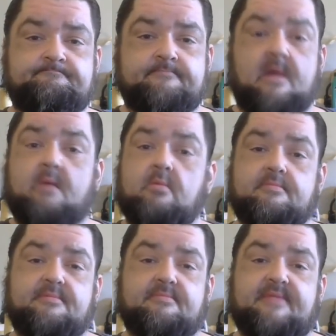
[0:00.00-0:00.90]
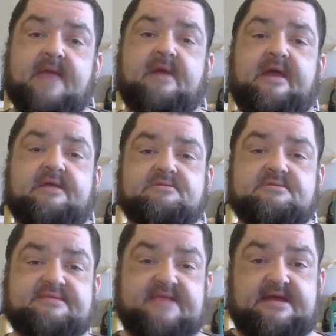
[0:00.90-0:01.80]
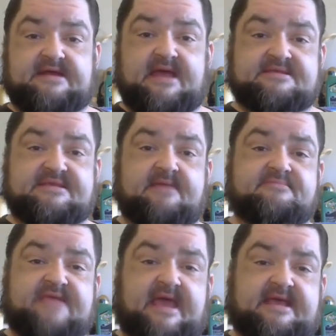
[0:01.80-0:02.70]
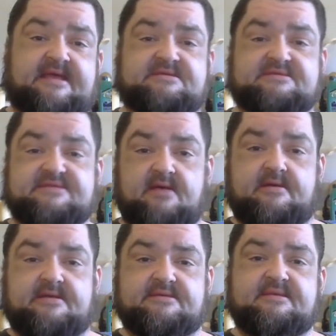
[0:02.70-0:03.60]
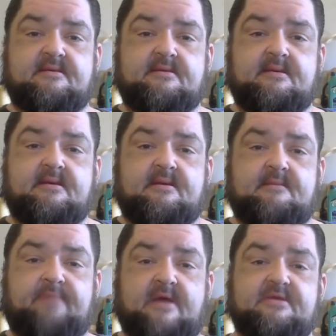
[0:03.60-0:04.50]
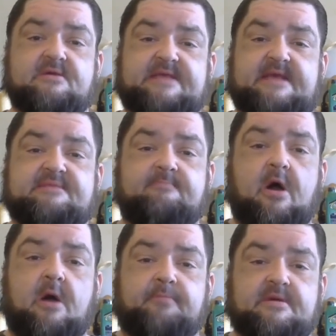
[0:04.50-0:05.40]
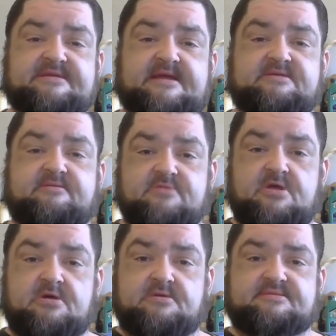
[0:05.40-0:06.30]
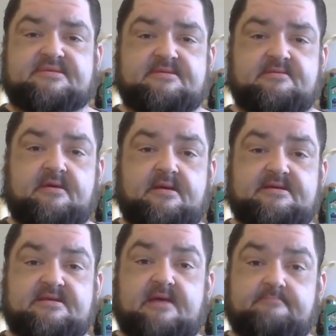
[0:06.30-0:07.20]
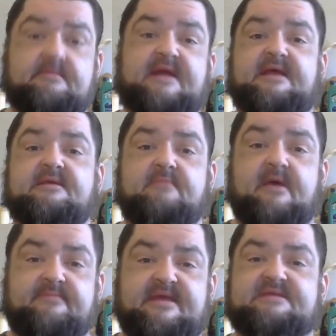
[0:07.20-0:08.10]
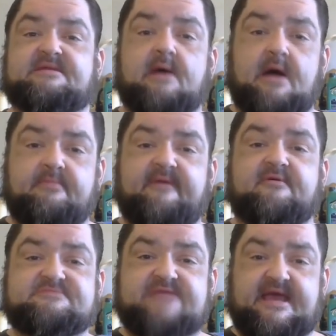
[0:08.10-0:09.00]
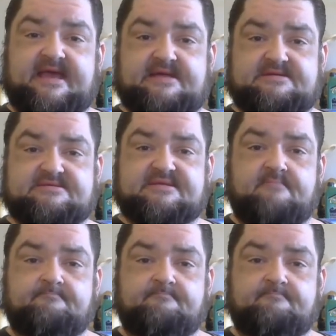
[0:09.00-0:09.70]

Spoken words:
Well, they might see it as them taking it serious, but there's a small percentage of nerds. Many of them have been in the hobby for decades,